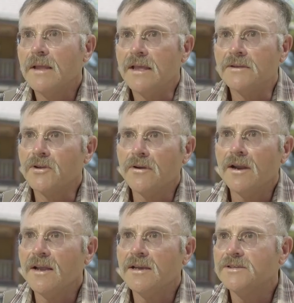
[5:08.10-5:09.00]
It's going to
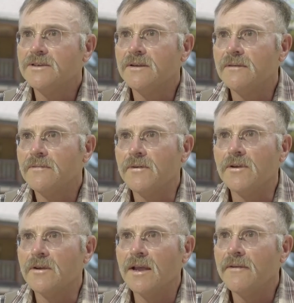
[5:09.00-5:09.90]
last you for
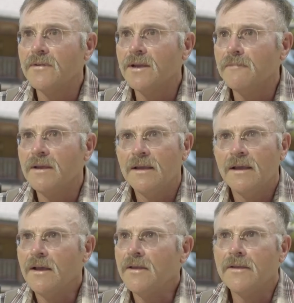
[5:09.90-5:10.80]
your lifetime.
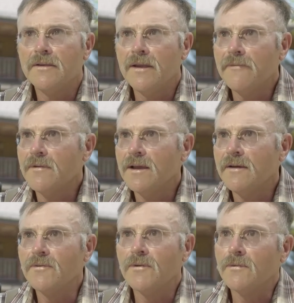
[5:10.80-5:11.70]
You never
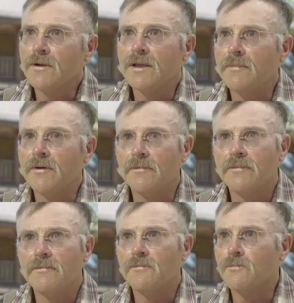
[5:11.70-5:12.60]
have to worry about
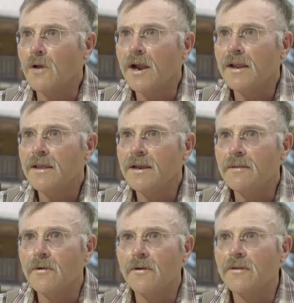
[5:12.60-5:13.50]
rotting
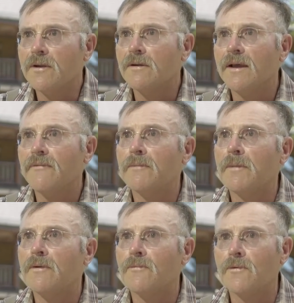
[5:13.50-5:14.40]
anymore. You don't have to
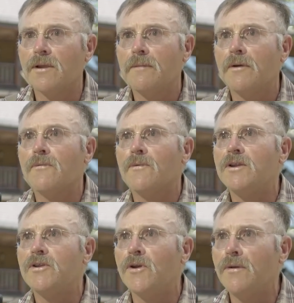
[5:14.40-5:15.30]
worry about
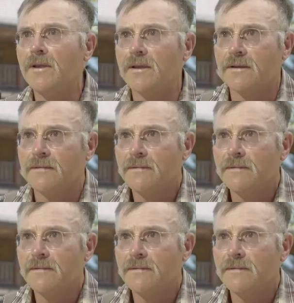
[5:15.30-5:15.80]
redoing it,